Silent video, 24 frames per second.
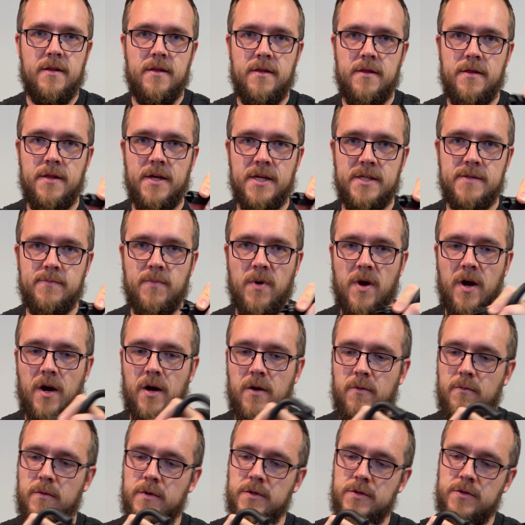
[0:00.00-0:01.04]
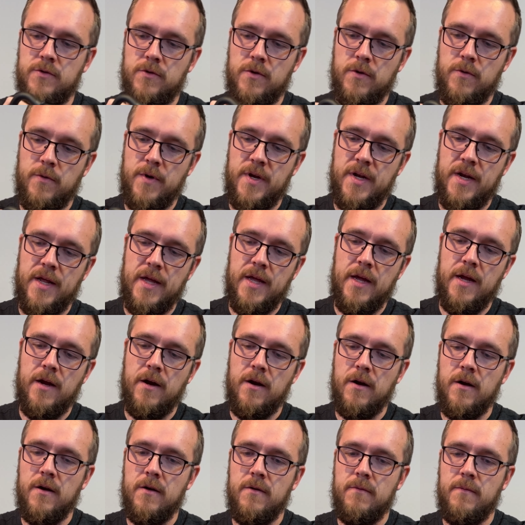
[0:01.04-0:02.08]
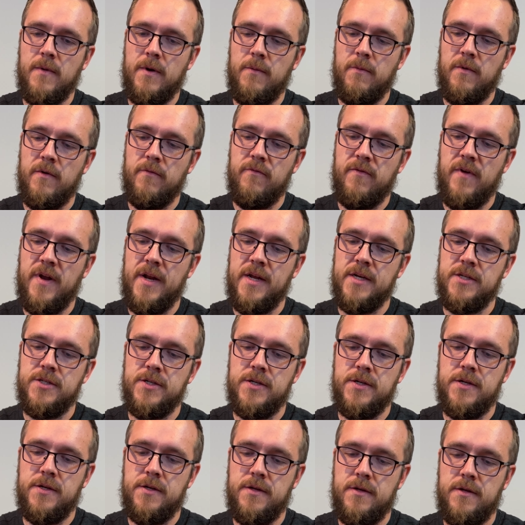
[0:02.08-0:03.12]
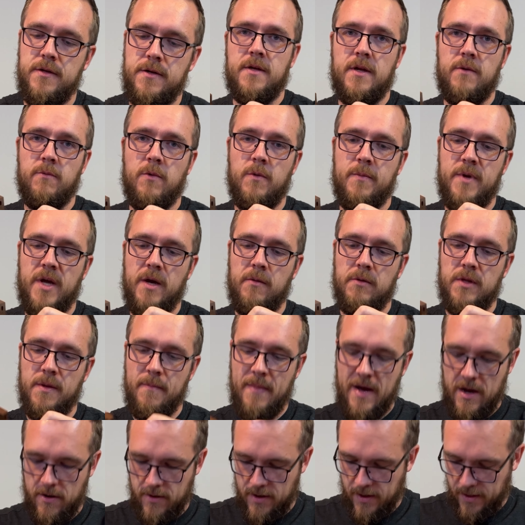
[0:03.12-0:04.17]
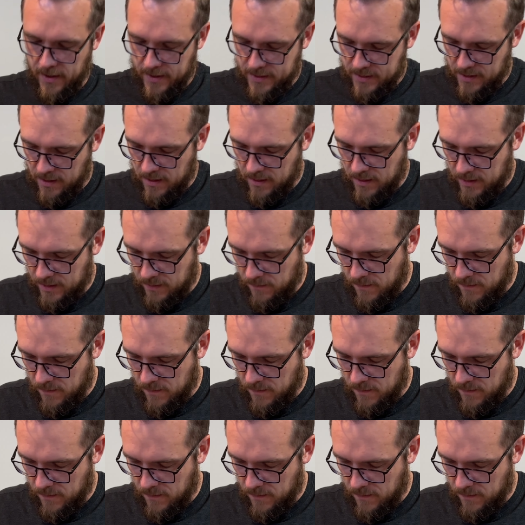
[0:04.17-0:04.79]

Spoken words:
this part will screw into here when we're finished. And we'll be able to mount our guitar on the